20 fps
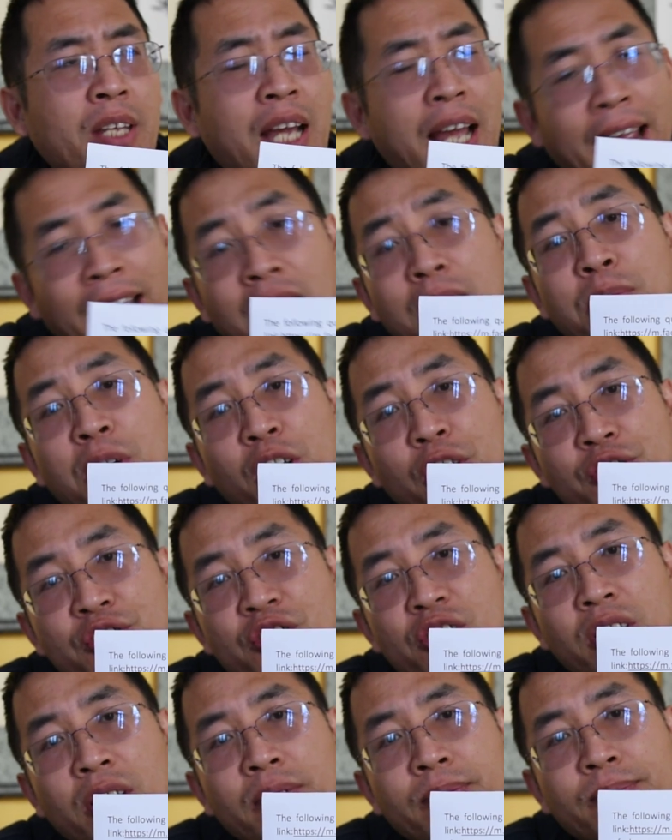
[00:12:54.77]

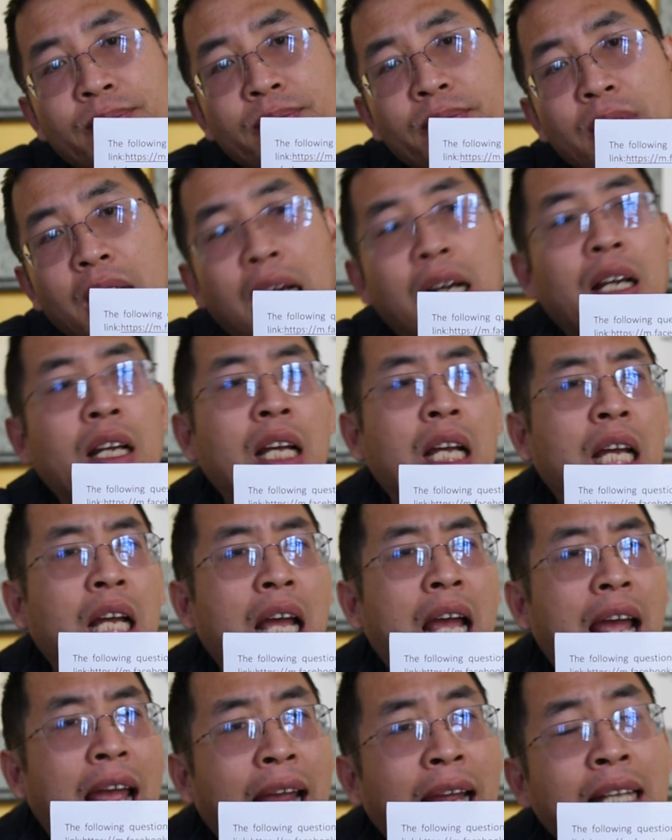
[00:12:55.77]
animals,
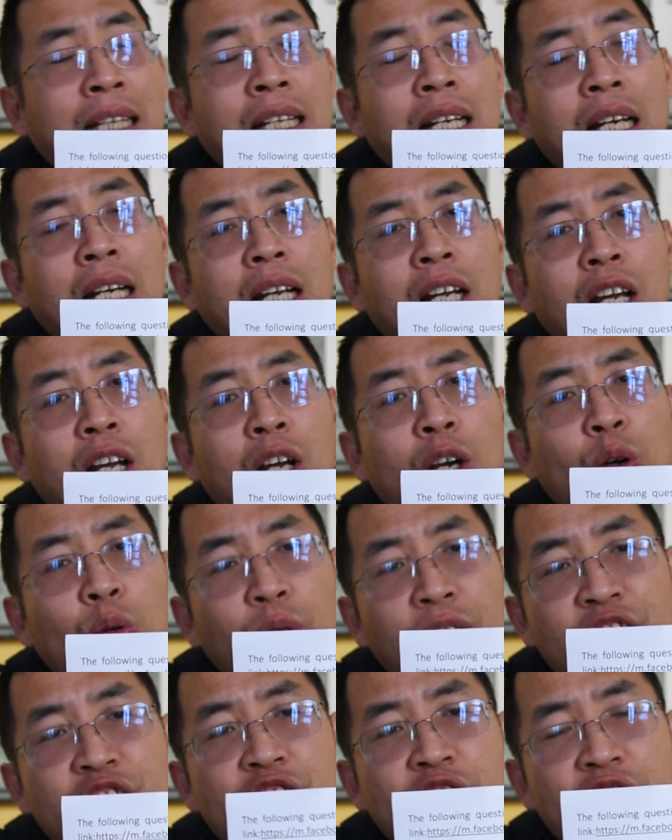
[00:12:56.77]
and
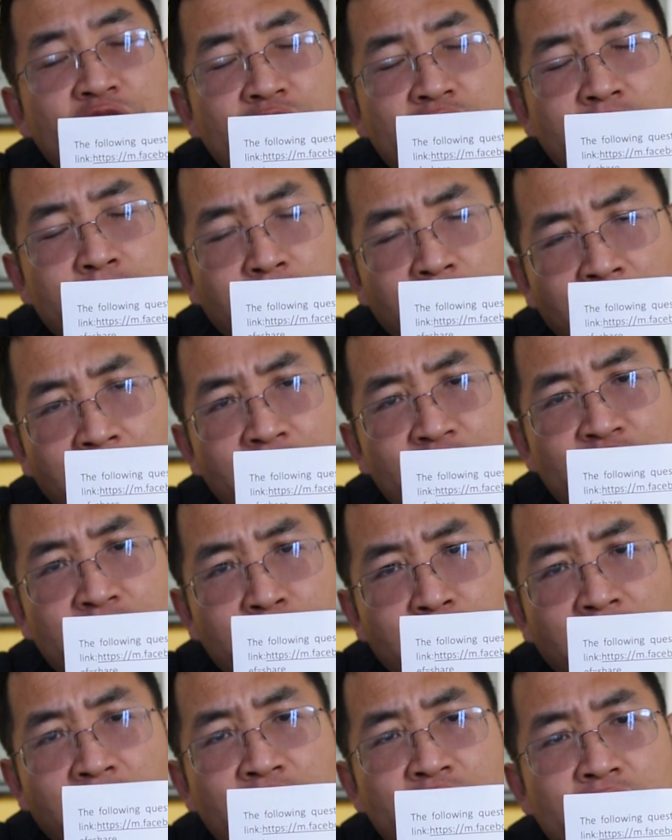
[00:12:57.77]
which is much
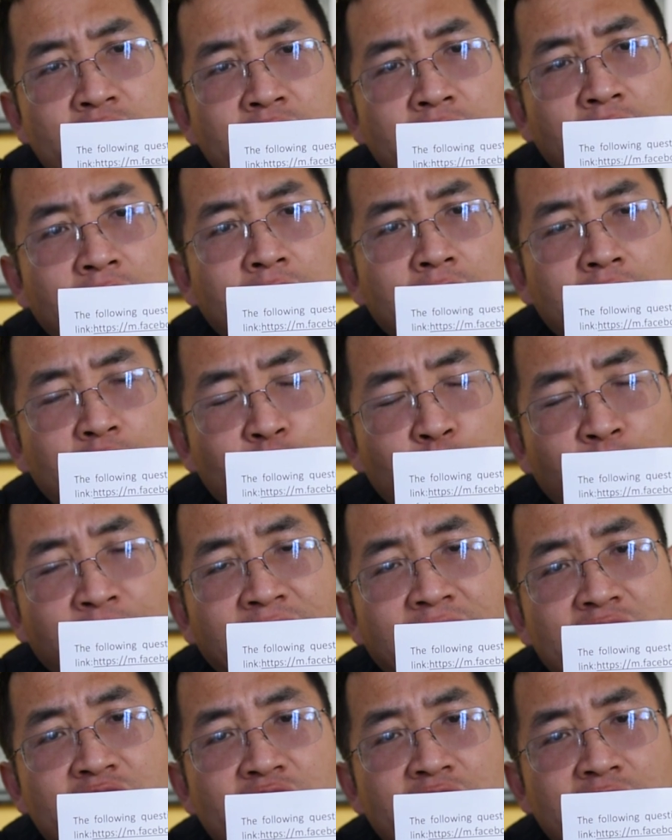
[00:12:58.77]
the
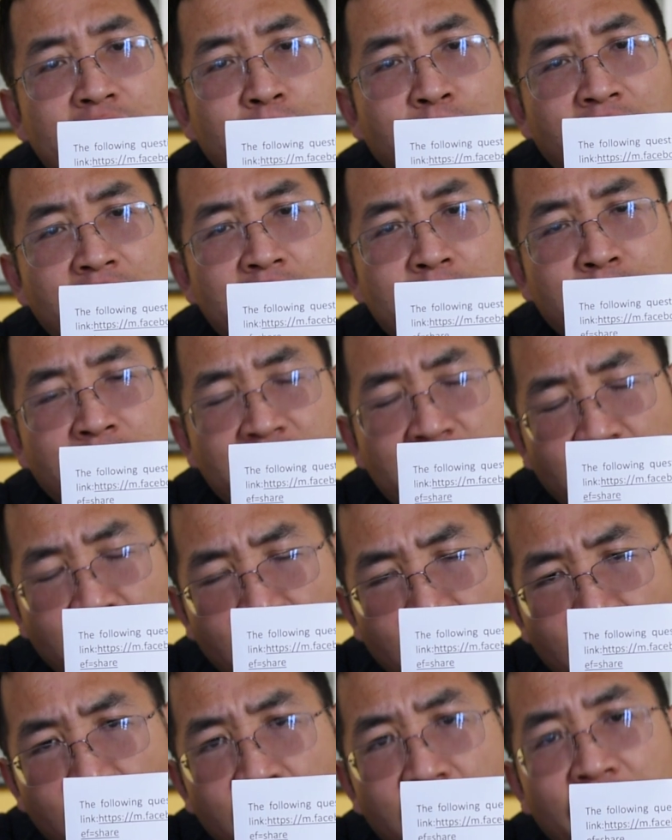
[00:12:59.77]
rate is much
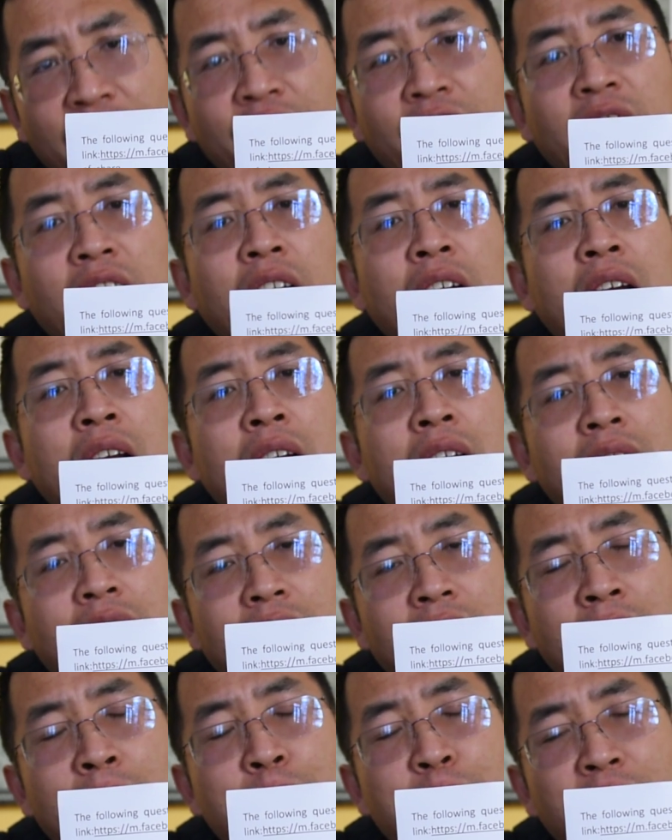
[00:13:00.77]
higher
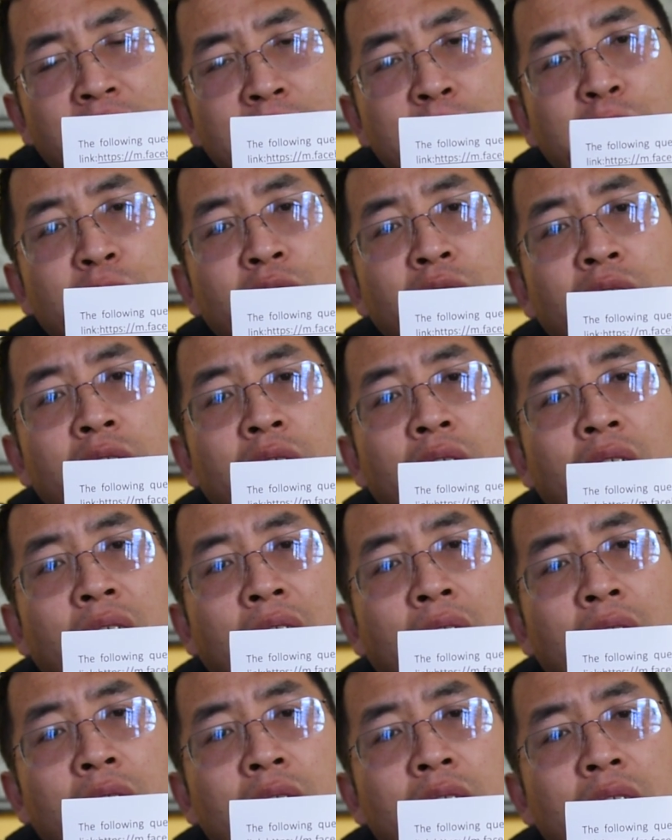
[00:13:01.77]
than people
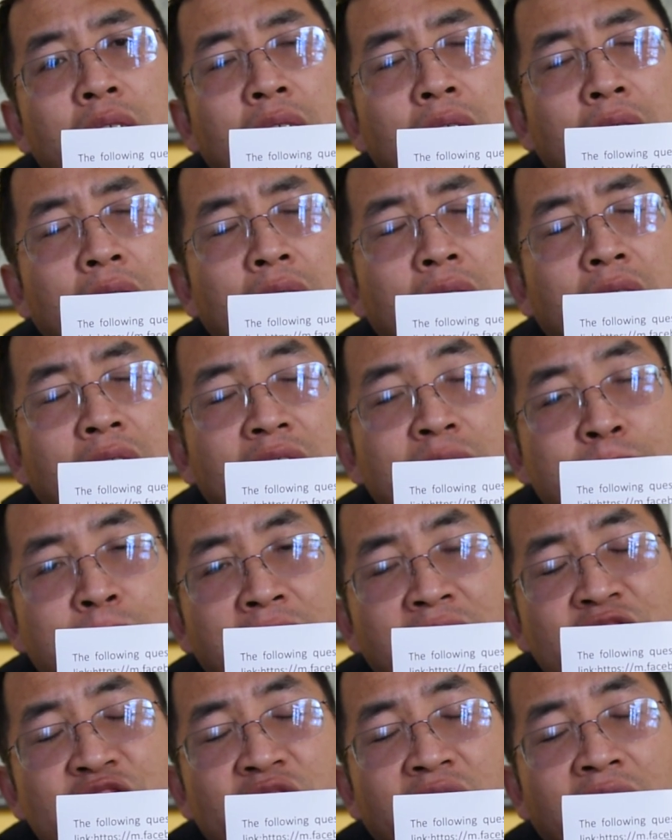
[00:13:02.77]

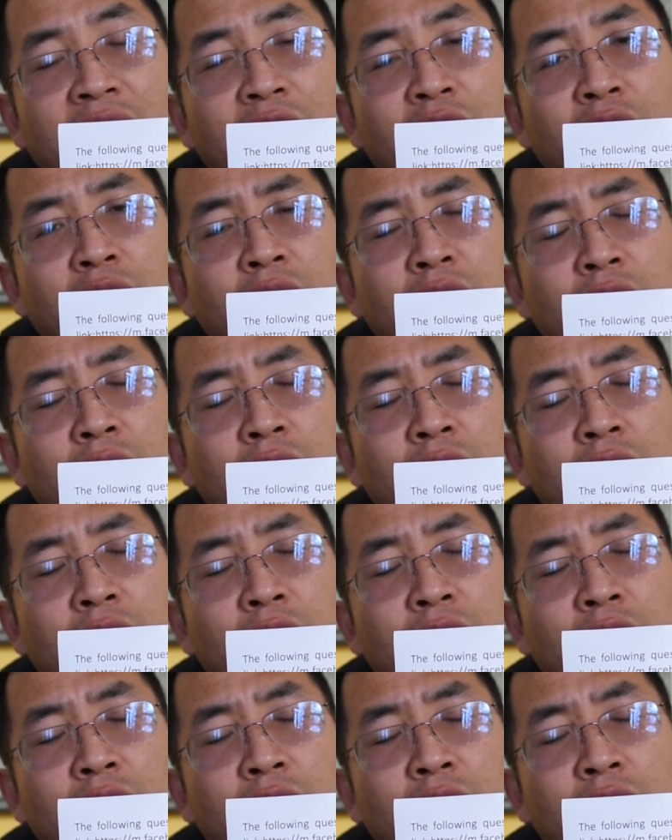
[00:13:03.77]
imagine or